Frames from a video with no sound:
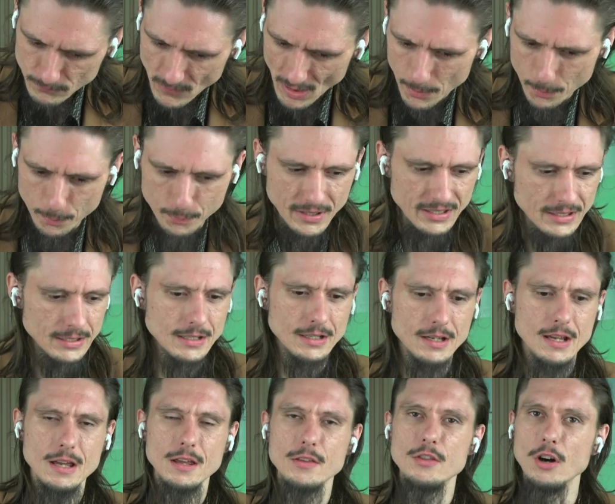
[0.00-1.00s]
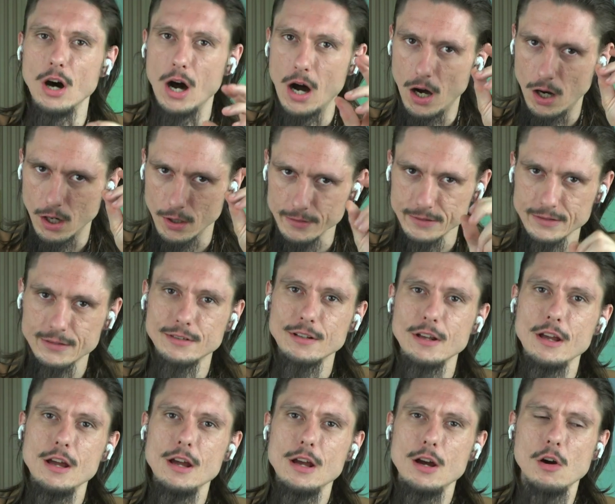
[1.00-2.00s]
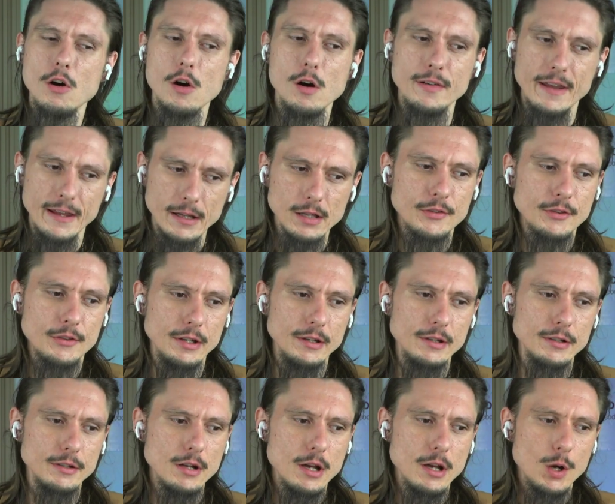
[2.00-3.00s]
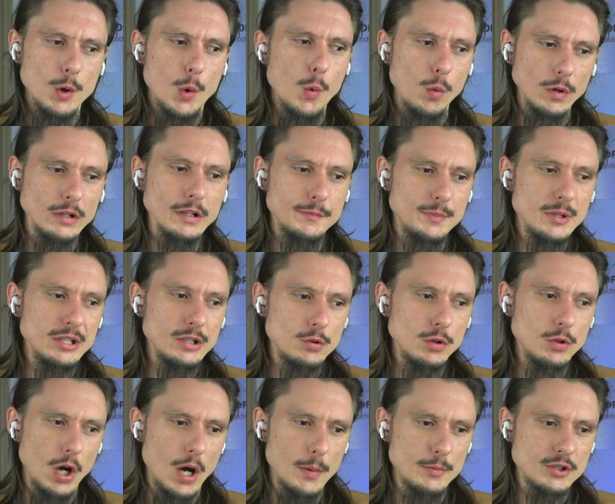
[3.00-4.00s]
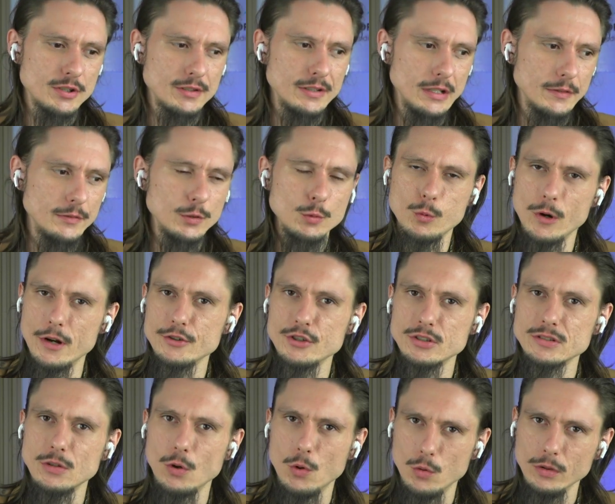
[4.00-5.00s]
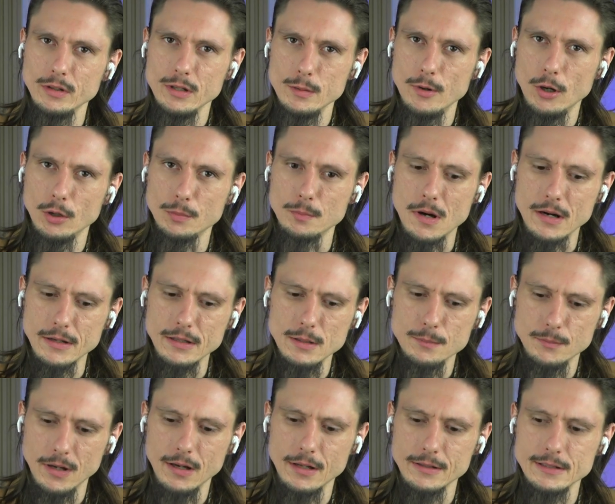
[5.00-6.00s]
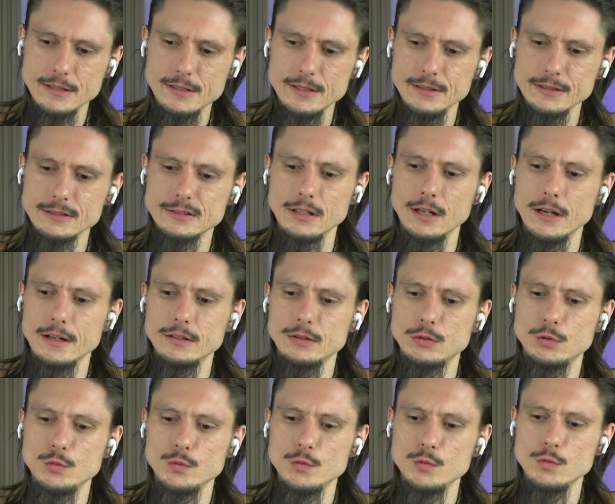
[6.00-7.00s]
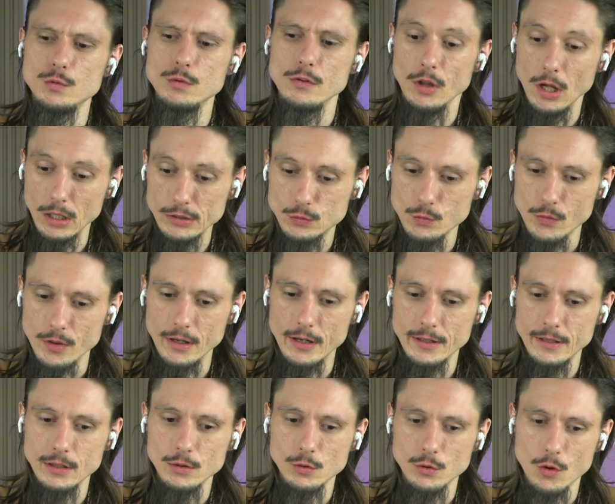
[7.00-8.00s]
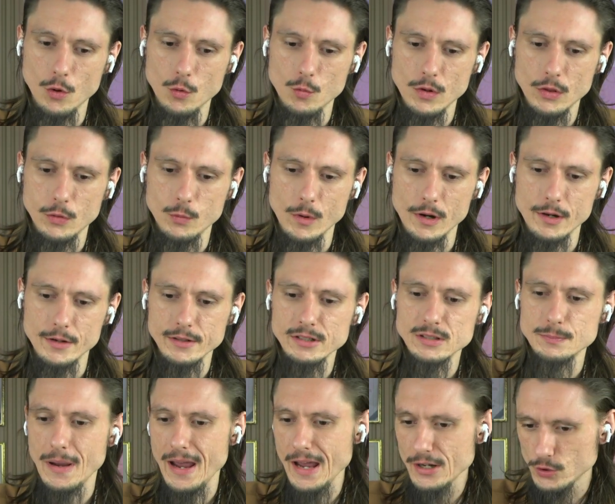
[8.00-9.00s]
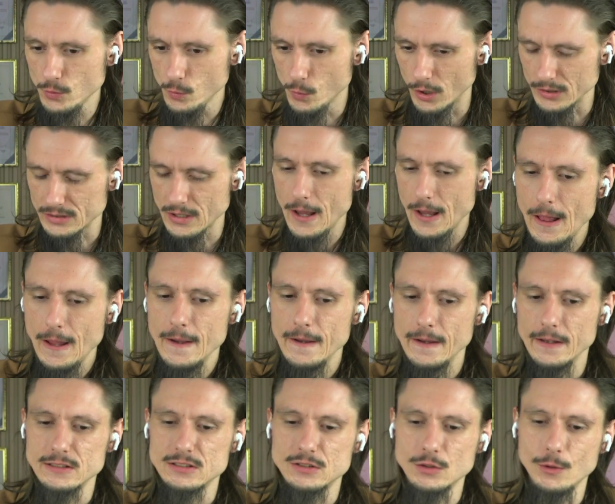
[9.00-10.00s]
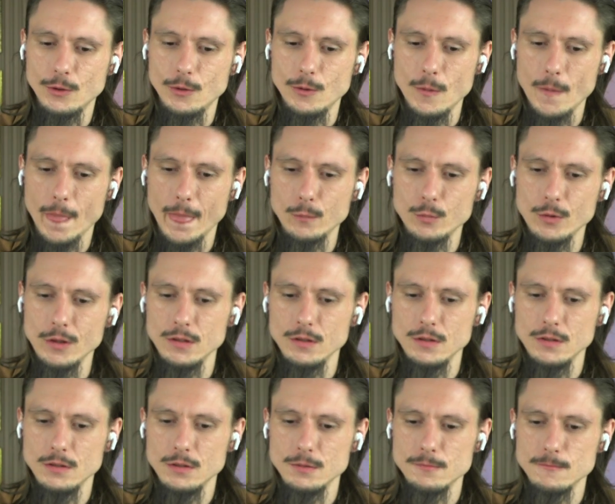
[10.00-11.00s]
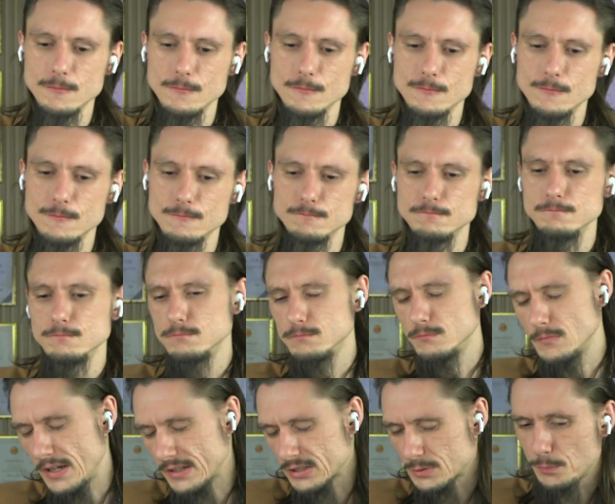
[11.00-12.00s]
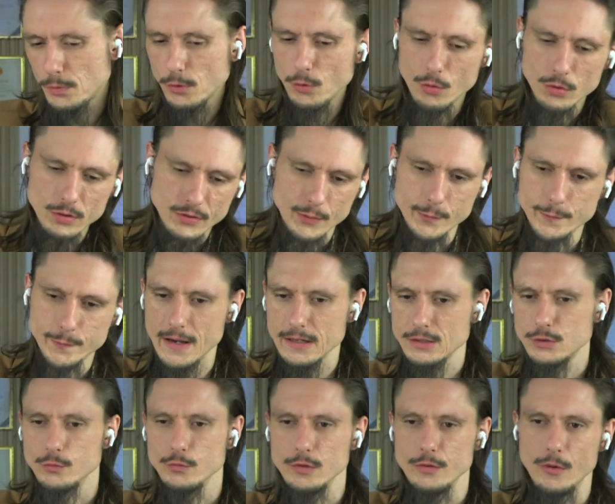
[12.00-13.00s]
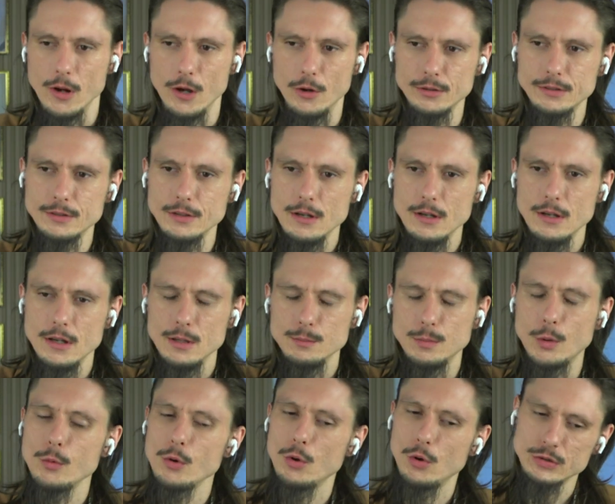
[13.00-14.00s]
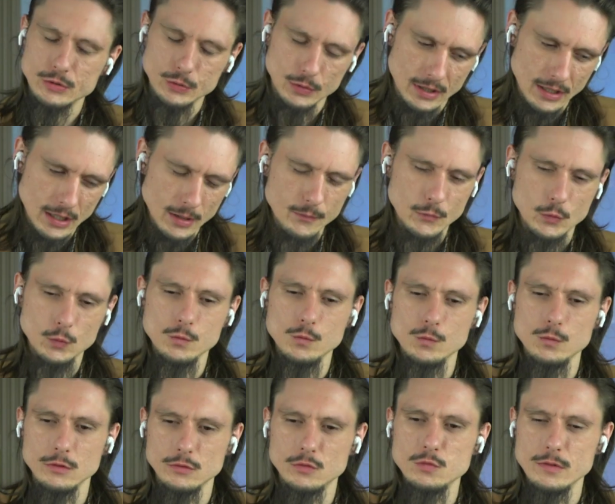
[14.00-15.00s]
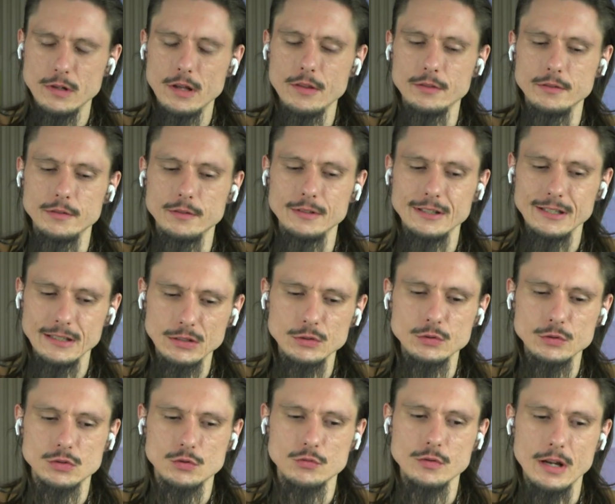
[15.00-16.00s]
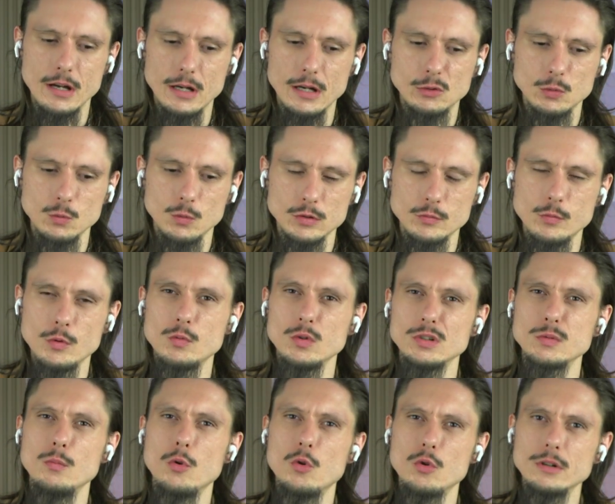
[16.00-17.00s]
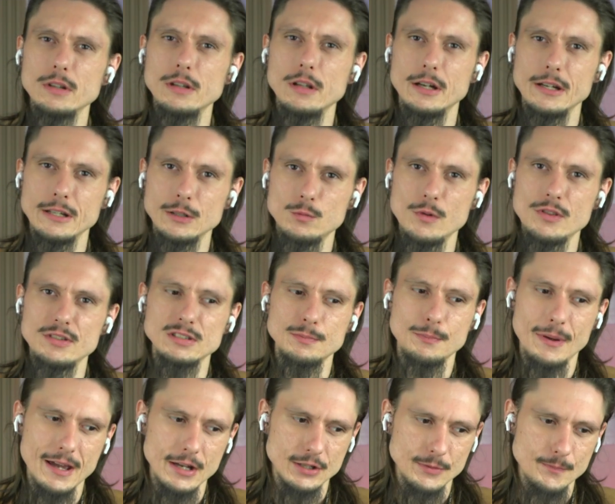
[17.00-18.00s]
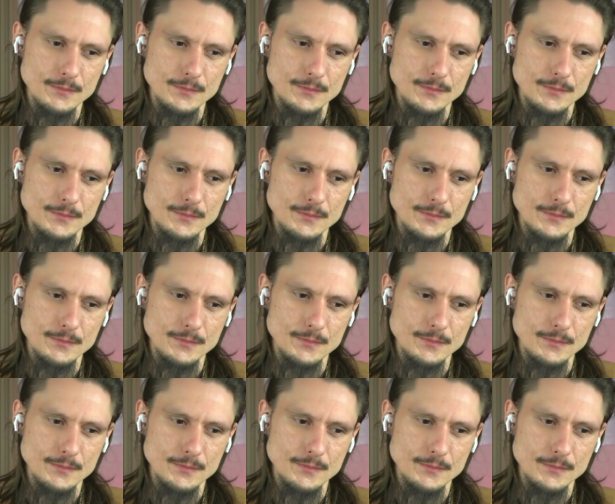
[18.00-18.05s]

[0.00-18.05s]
picking the heart of healthcare would have been a good option if it were just only about money, but he decided to not do that and go with where his passion was. And so we explored the factory route, but we also came to another industry afterwards, which was more aligned with his passion.